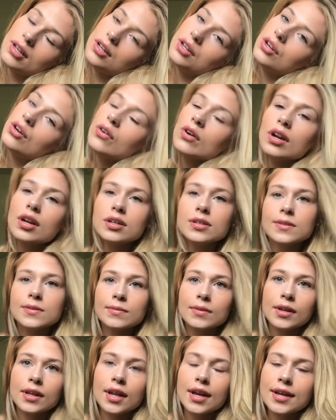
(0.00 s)
And you know what I
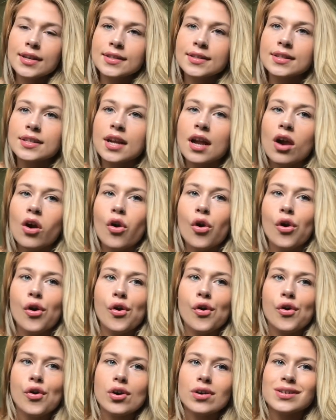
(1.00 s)
just realized?
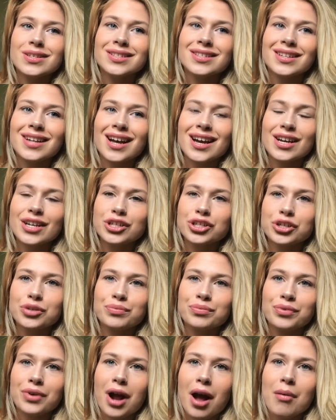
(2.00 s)
Is that I should
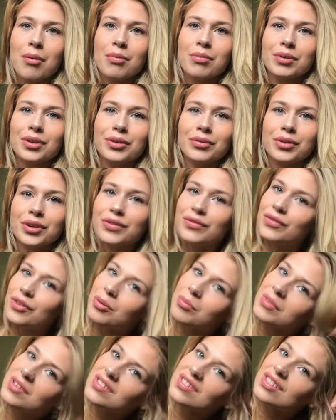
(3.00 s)
probably
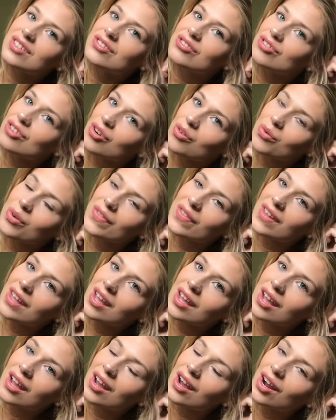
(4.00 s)
refilm this intro when
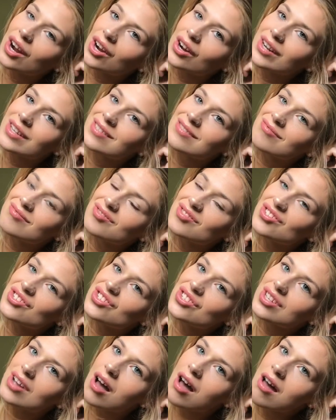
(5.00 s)
the hair is
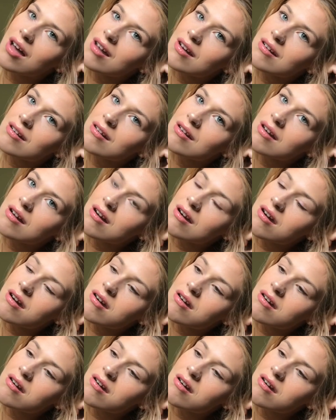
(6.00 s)
done.